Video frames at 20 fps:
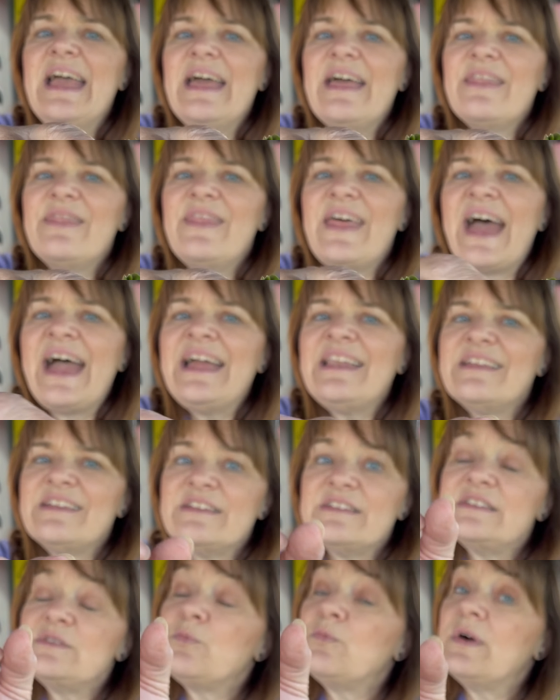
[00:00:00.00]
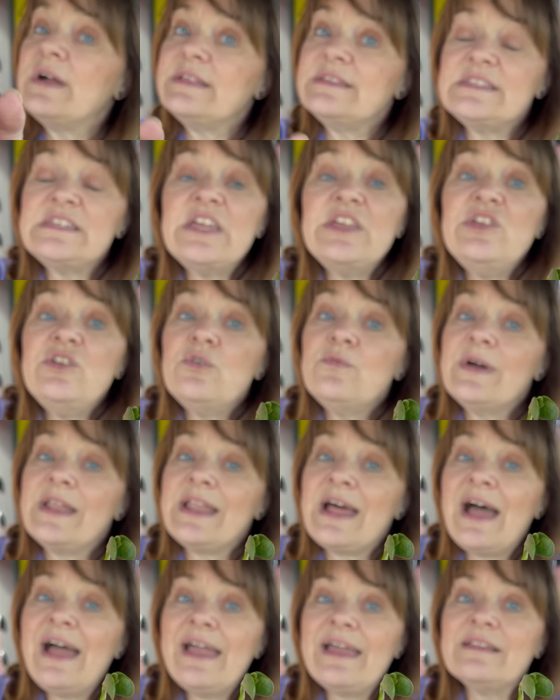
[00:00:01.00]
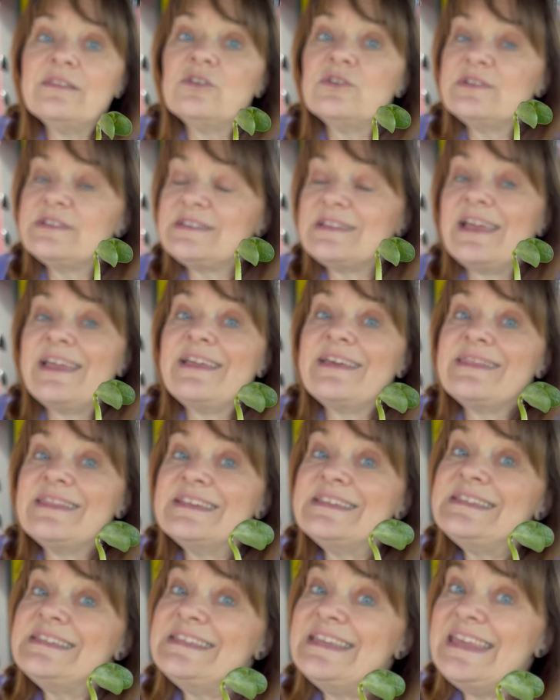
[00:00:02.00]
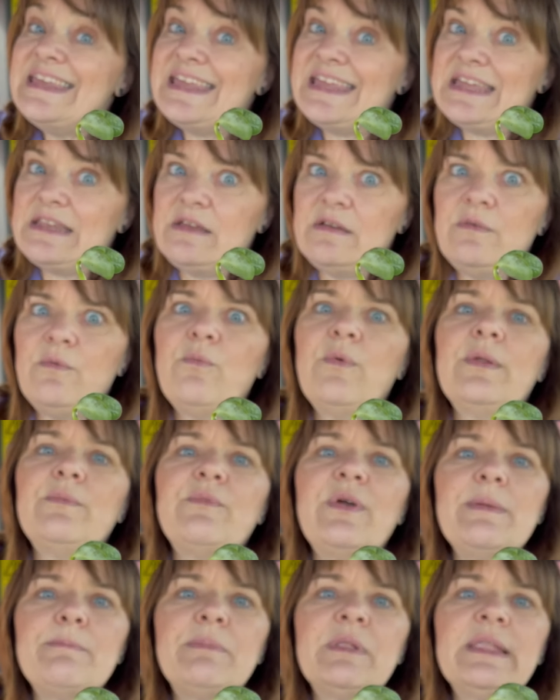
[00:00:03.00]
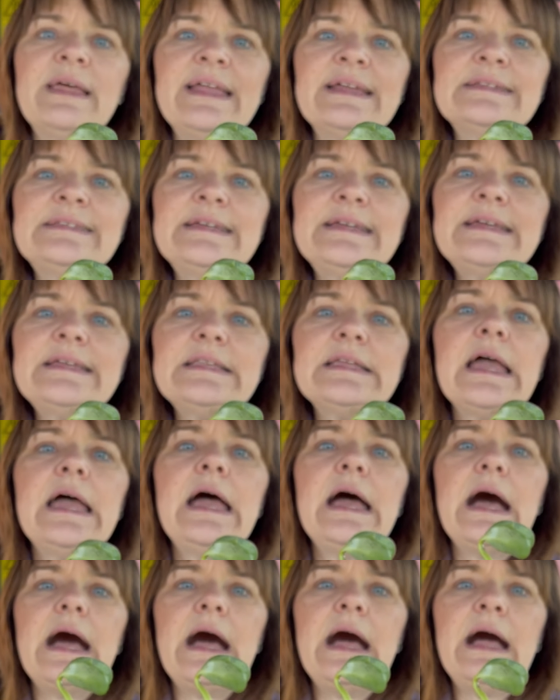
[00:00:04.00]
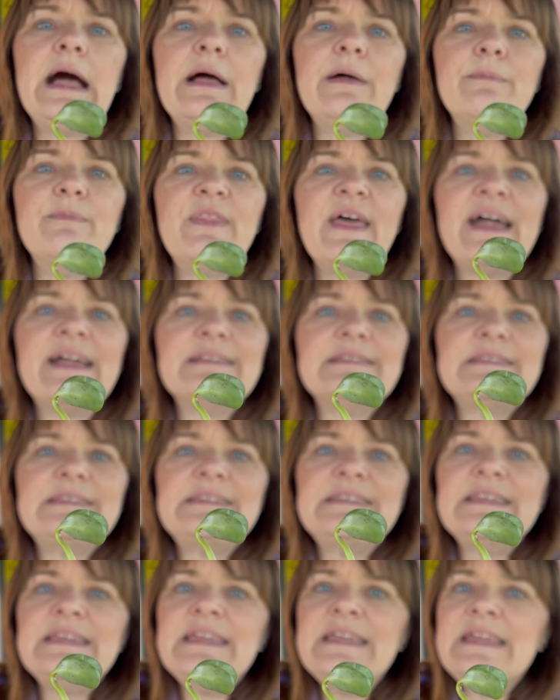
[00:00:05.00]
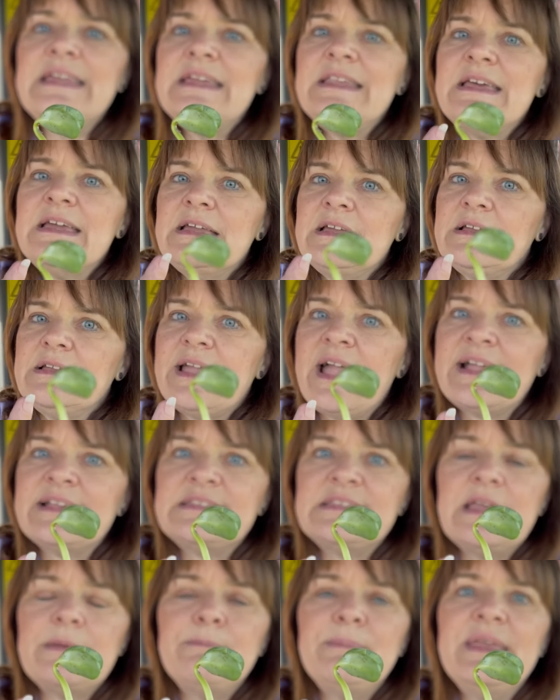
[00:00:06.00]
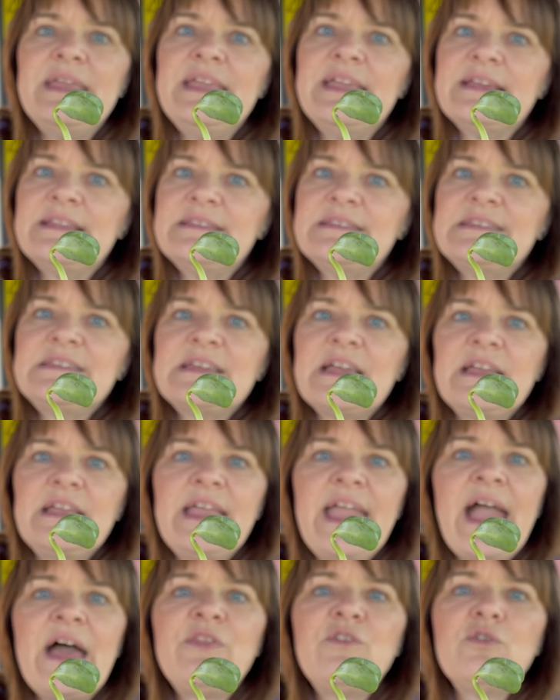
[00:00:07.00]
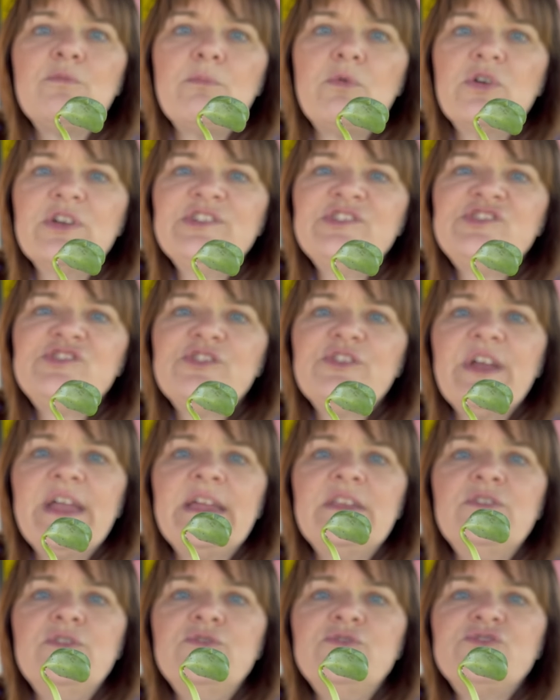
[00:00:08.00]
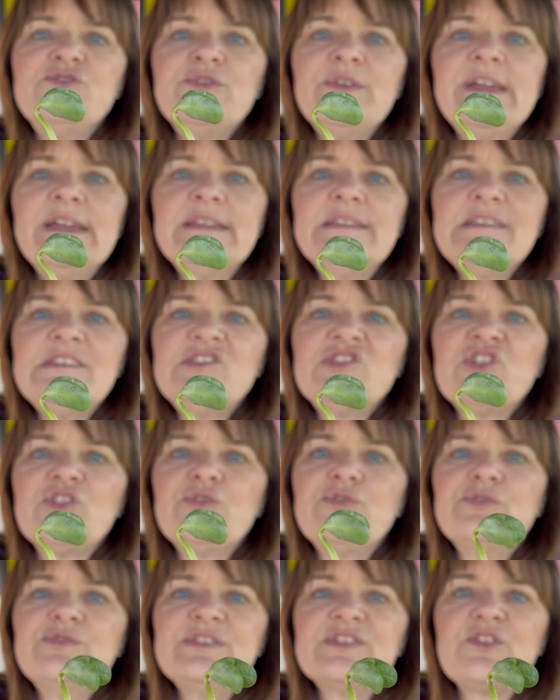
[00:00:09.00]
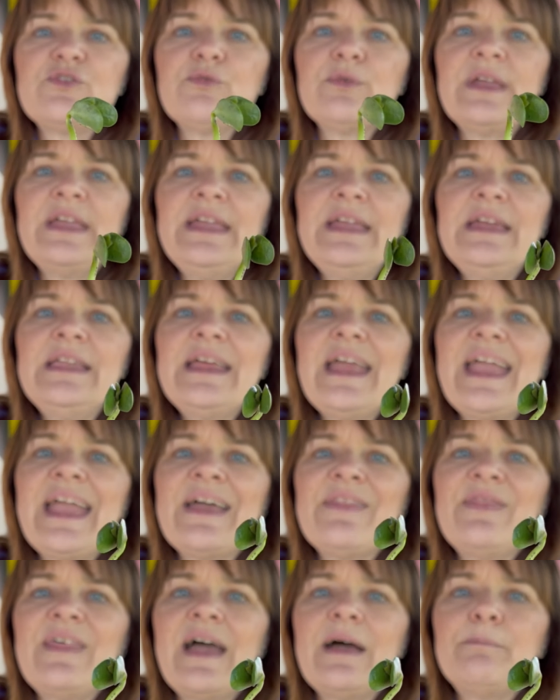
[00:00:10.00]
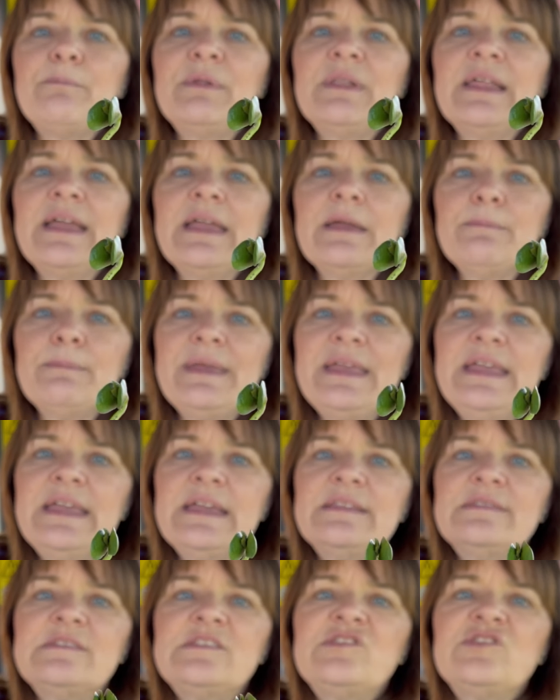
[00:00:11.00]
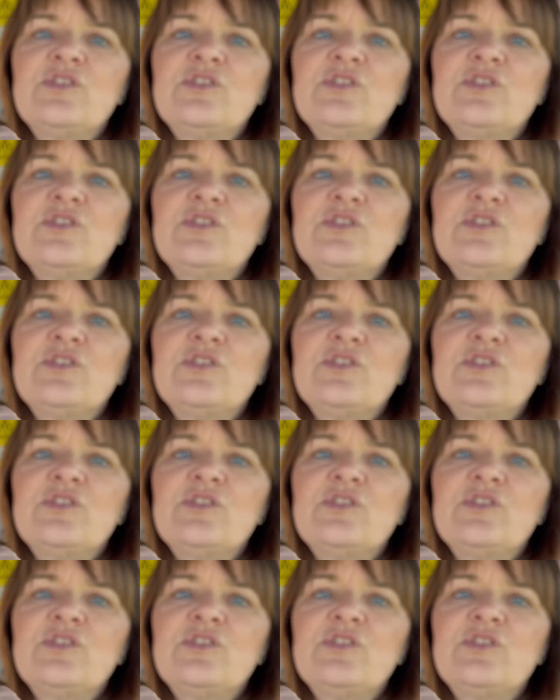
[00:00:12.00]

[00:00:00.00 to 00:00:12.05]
That is what to you and I looks like the seed. When we plant it, that seed, as it begins to gather moisture and nutrients, turns green, and that plant begins to